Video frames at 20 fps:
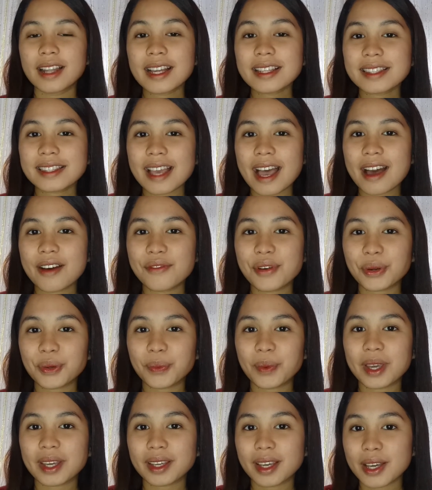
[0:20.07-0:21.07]
Let's have
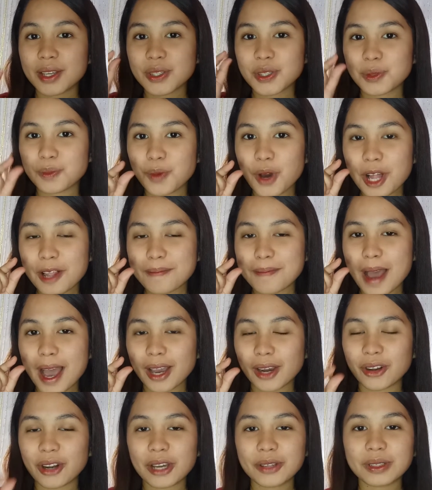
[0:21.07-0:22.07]
a quick small
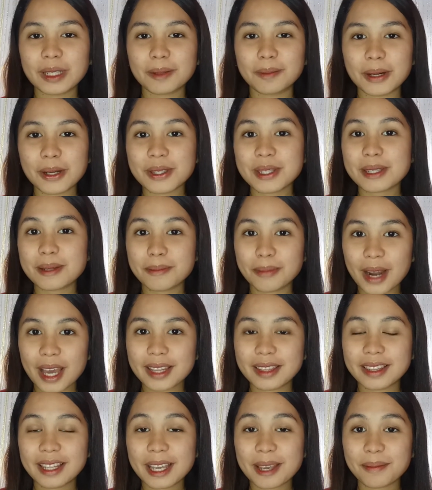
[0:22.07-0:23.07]
background about sa
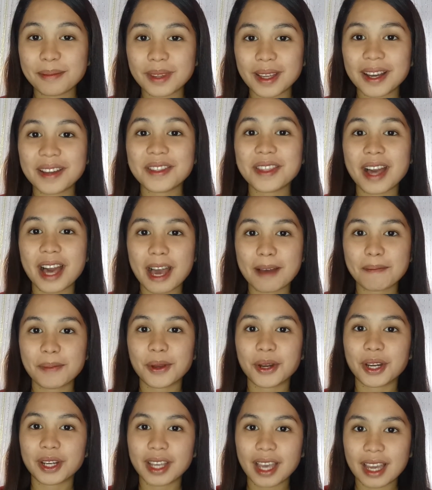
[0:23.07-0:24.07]
brand name na the
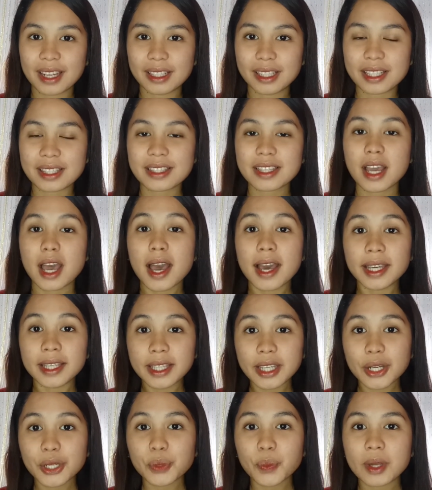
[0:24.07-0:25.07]
Happy Organics.
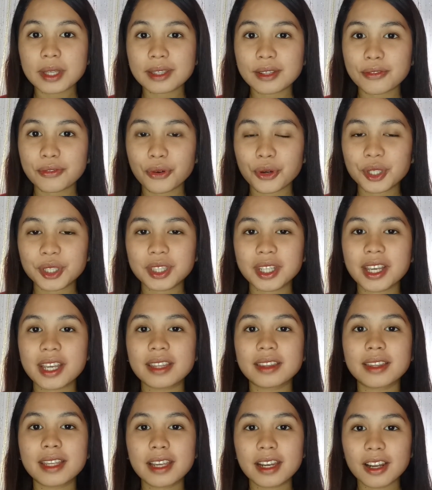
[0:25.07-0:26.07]
Year
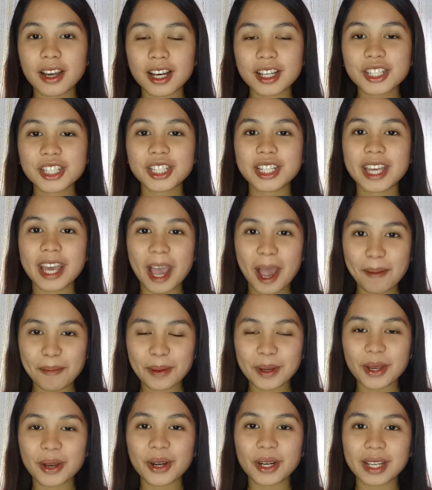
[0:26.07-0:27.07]
2014, ni-launch ni
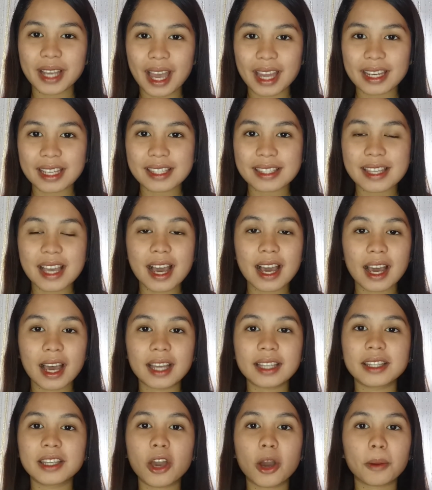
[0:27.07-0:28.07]
Happy Organics
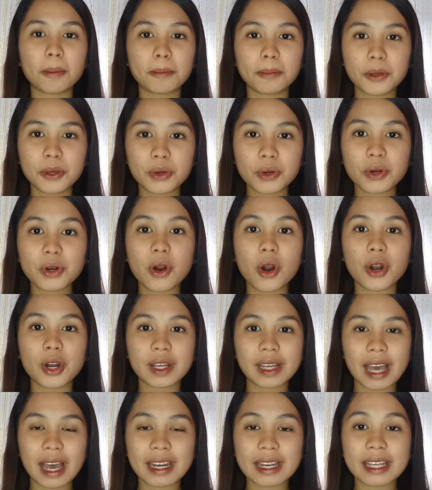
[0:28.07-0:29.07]
ang kanyang pure
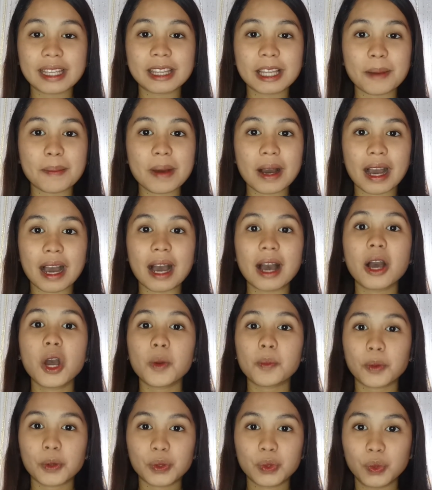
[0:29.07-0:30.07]
organic na mga
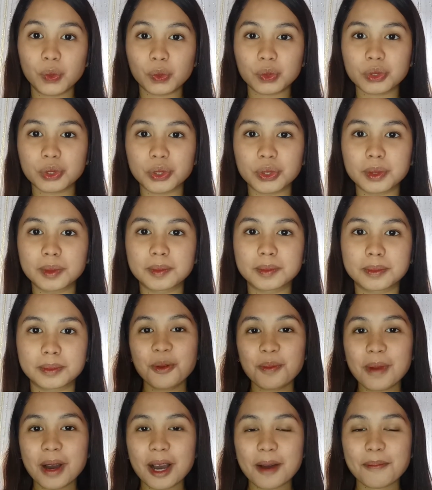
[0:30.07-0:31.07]
produkto.
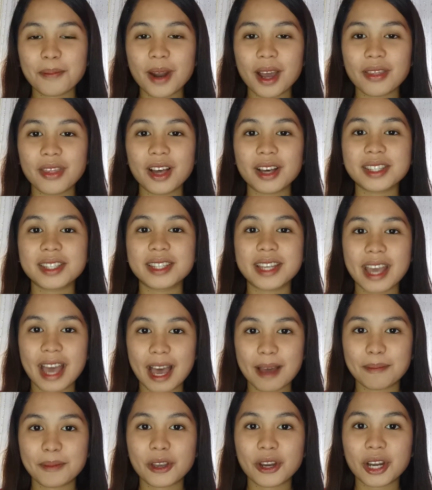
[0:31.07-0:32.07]
Yung mga products ni
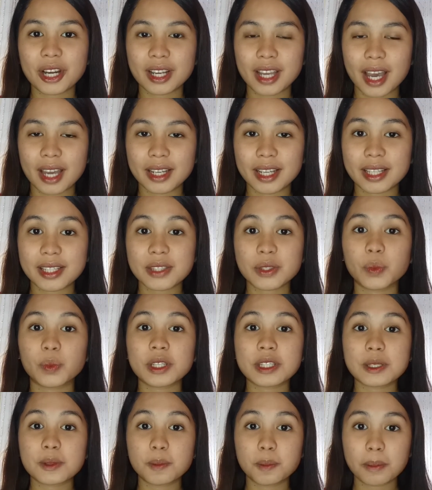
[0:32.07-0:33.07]
Happy Organics
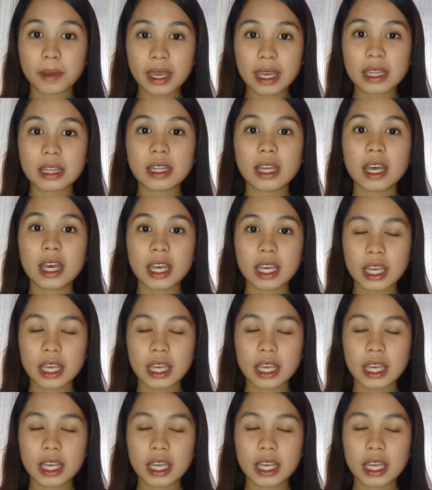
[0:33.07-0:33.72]
was made